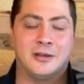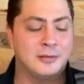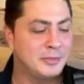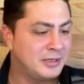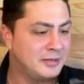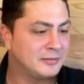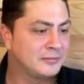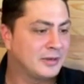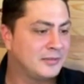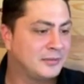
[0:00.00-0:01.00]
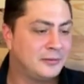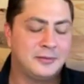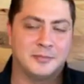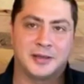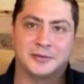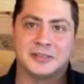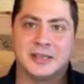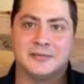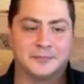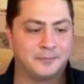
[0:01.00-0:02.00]
Armalite Rifle Model
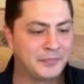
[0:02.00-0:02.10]
7.